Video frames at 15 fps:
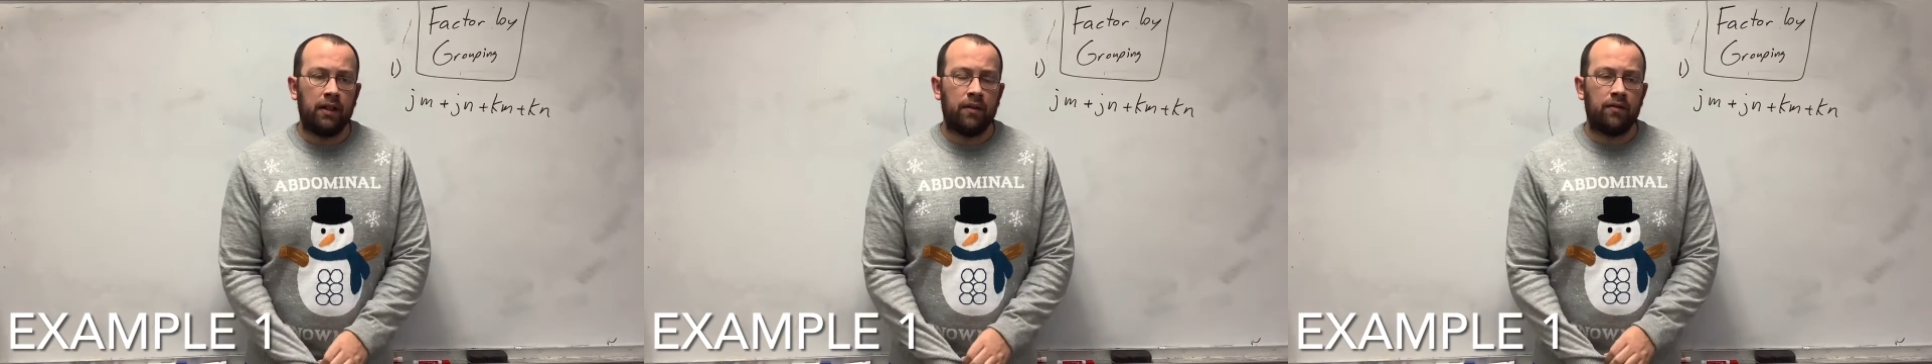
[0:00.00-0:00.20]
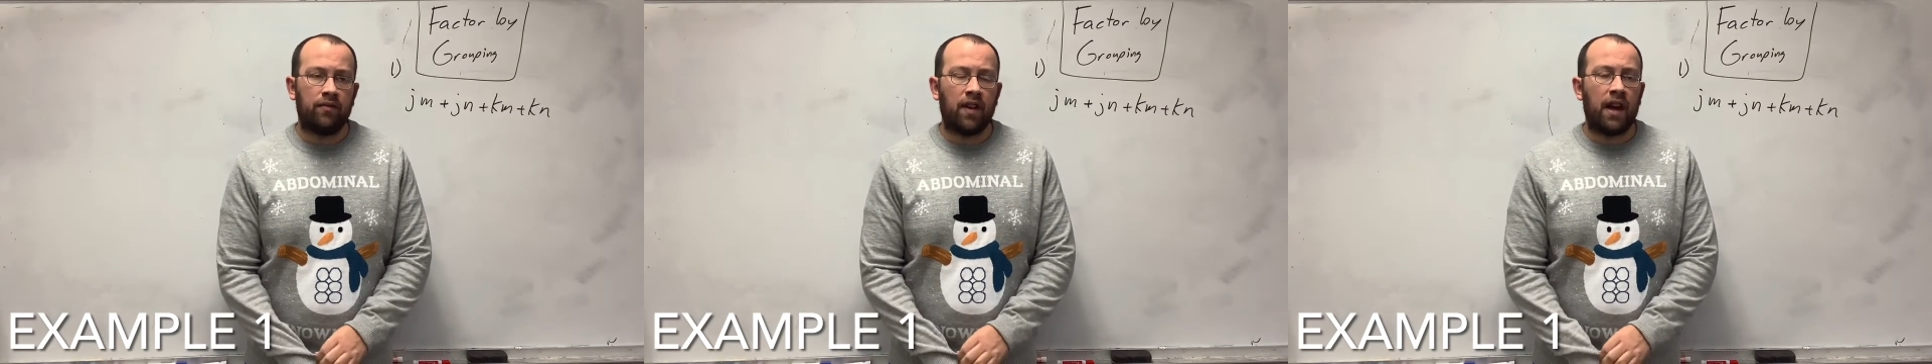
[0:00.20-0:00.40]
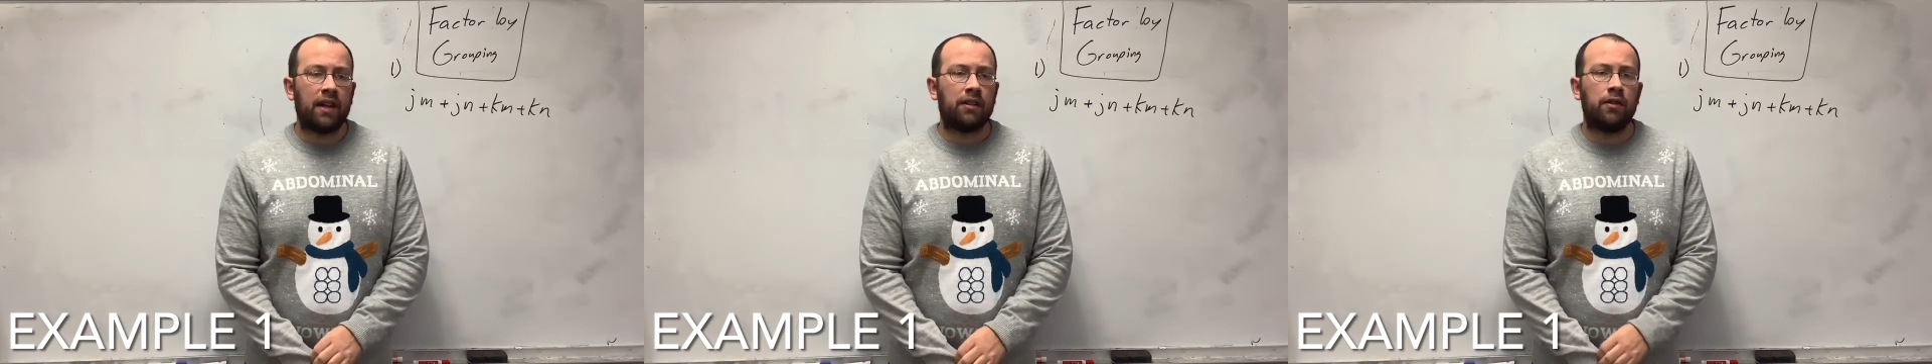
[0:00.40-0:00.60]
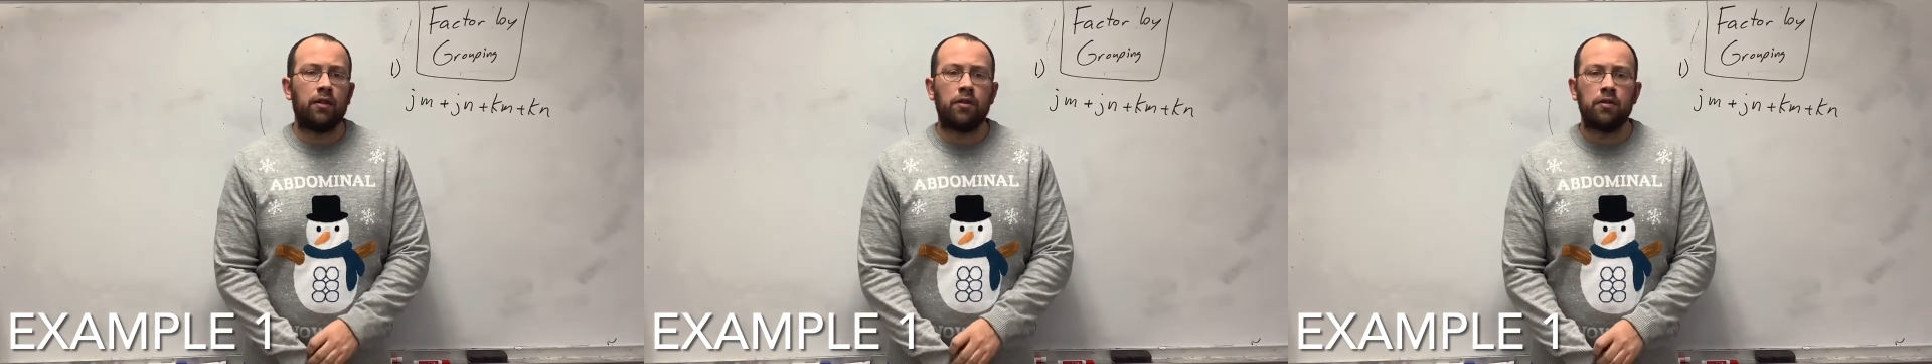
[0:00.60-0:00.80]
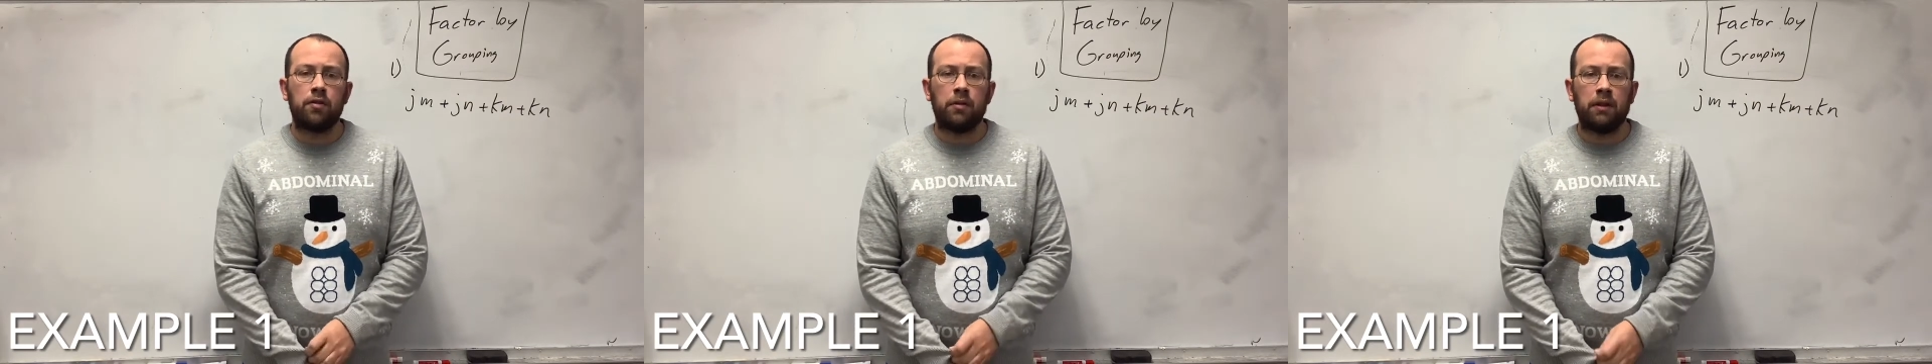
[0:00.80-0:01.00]
factors
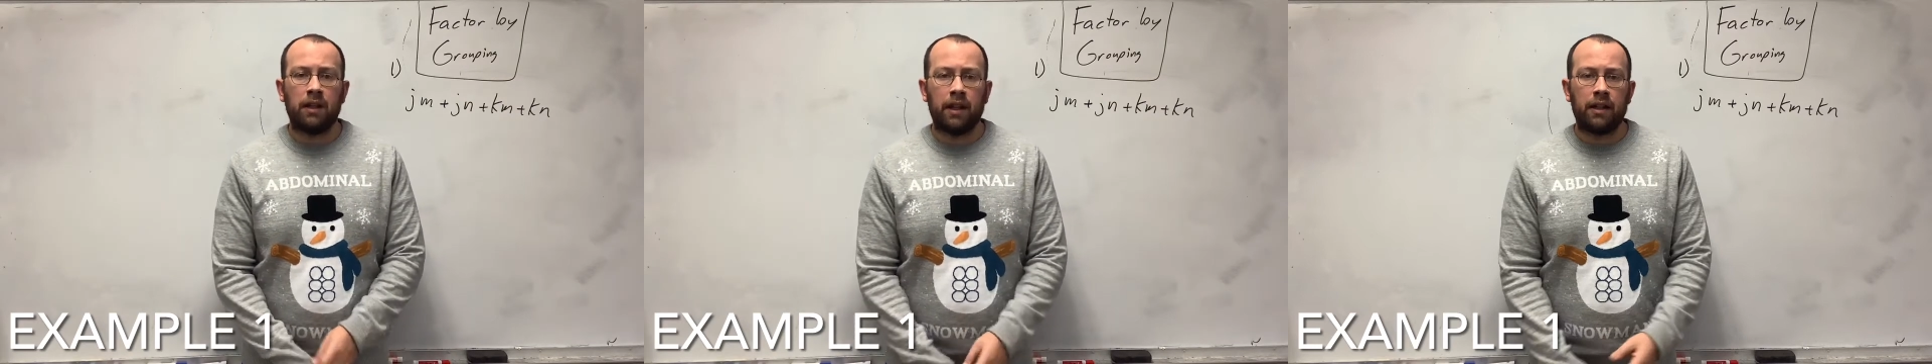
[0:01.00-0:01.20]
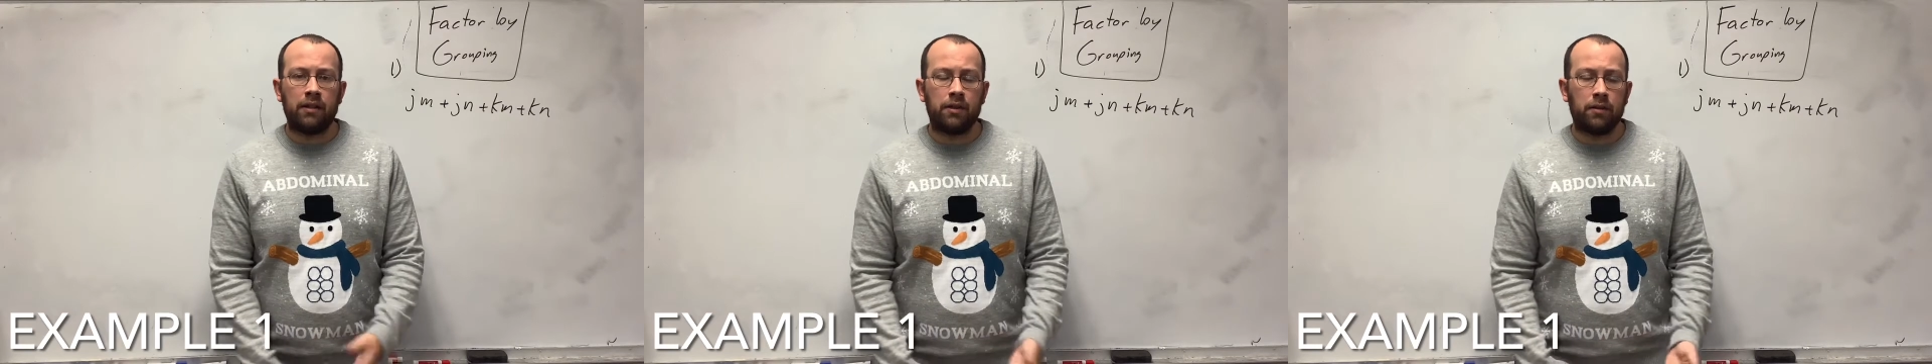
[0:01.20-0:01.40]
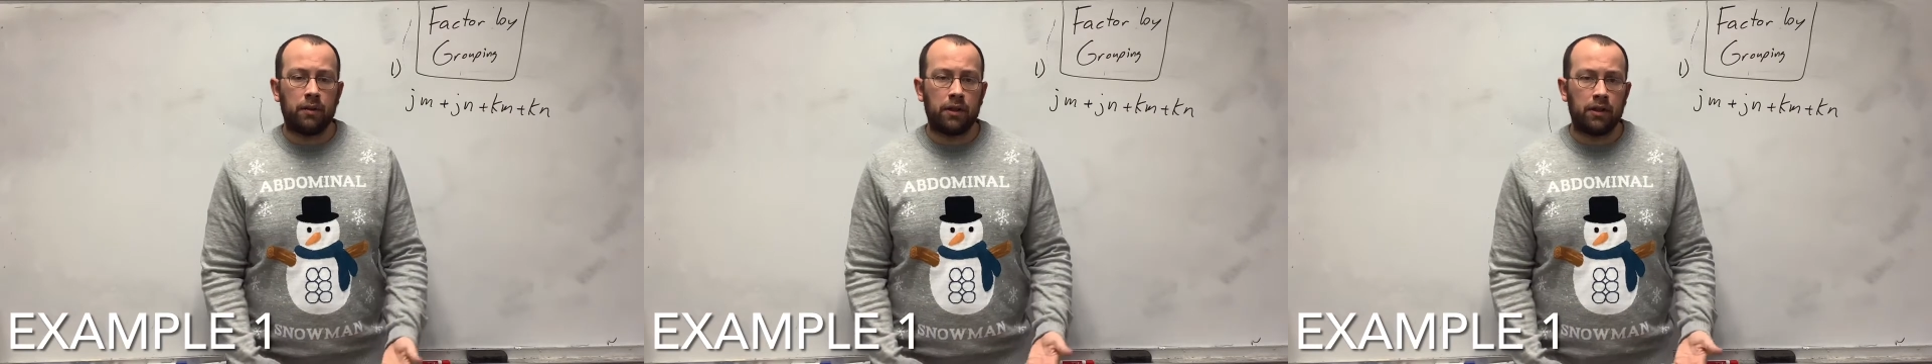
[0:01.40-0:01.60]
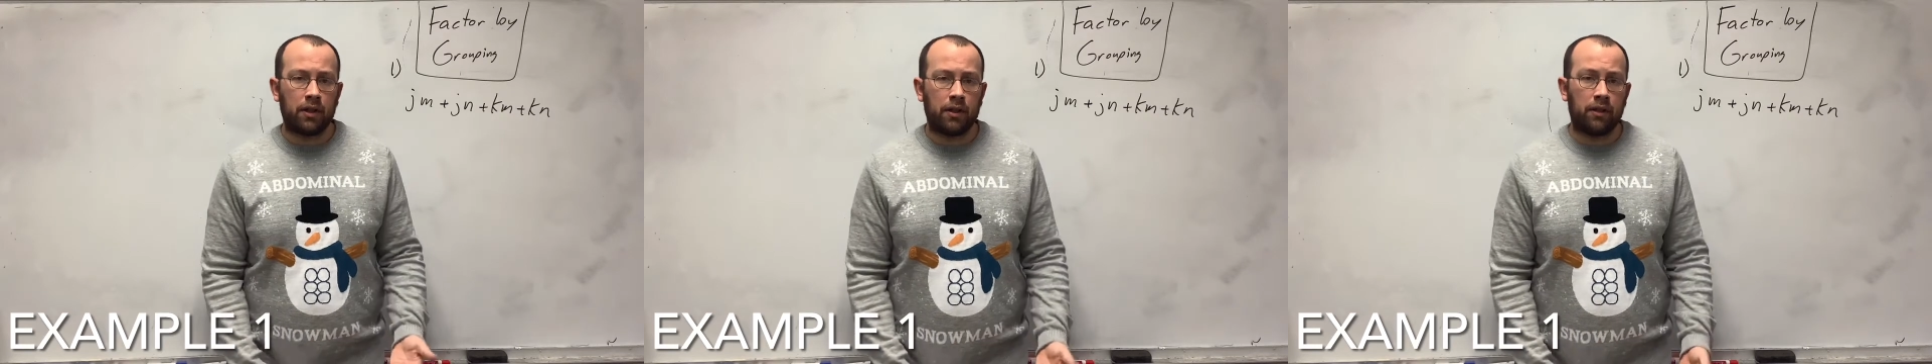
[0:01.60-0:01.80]
related to each other.